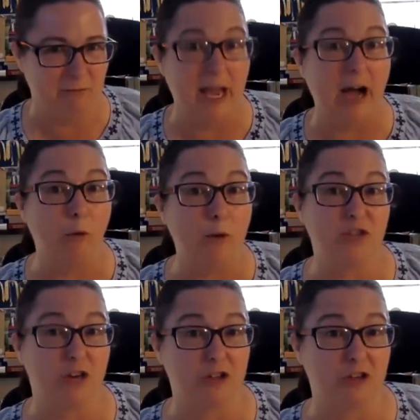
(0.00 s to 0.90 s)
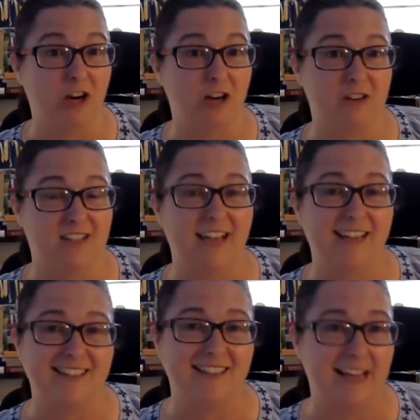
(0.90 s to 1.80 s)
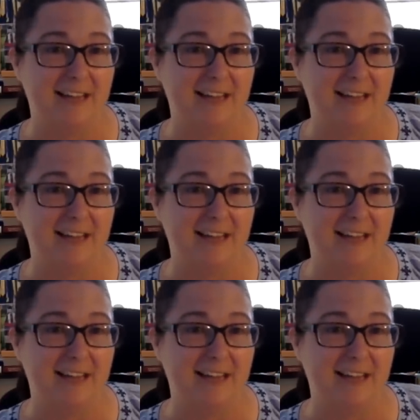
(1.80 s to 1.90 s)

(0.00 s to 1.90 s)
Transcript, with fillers: how we structure our societies today.